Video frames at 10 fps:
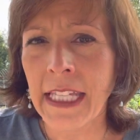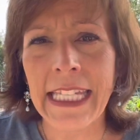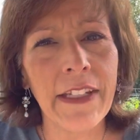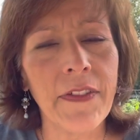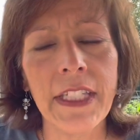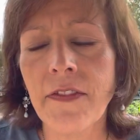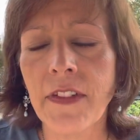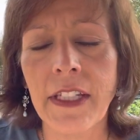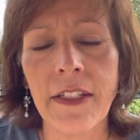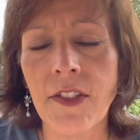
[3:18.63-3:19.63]
even if
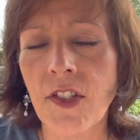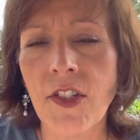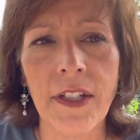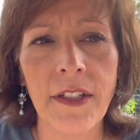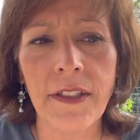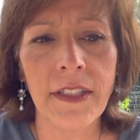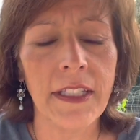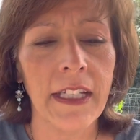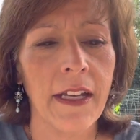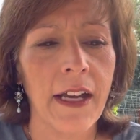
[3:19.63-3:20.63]
it is
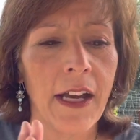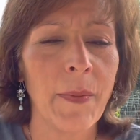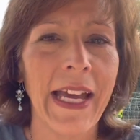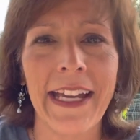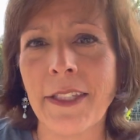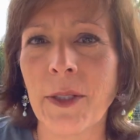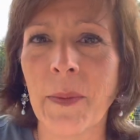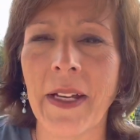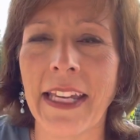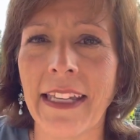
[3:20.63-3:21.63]
just a
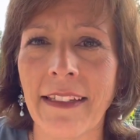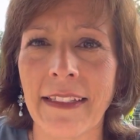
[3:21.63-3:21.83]
passerby.